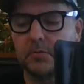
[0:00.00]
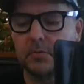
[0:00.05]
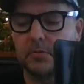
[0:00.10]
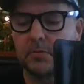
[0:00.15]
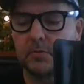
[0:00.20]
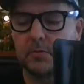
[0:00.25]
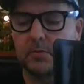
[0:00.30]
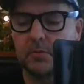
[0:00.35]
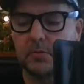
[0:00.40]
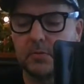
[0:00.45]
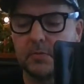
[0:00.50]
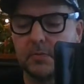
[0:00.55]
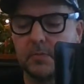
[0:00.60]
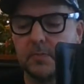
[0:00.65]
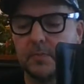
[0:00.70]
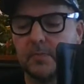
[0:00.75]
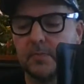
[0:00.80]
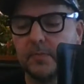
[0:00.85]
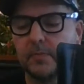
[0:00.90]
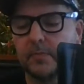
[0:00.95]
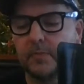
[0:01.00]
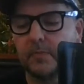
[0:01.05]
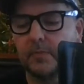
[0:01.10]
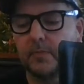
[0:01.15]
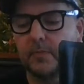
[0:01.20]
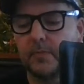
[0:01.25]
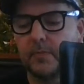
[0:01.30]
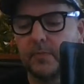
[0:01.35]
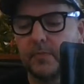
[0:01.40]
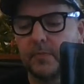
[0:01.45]

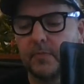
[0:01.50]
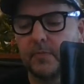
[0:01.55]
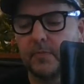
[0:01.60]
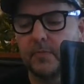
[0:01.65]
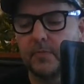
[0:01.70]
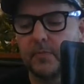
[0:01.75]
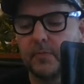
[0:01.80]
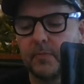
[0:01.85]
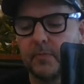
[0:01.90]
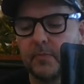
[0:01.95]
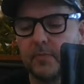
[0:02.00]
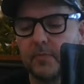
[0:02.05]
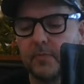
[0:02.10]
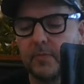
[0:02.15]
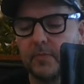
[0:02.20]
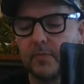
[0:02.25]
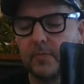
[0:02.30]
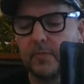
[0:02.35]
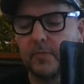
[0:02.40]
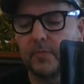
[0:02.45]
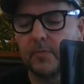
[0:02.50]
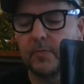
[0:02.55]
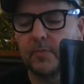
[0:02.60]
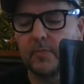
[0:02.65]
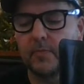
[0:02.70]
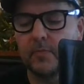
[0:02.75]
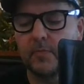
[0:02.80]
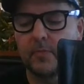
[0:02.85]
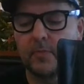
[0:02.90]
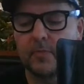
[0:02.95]

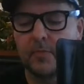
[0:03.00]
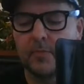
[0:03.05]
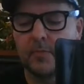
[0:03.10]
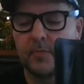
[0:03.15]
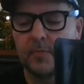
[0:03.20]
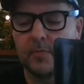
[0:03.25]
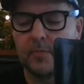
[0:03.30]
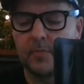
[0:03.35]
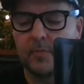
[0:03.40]
(silence)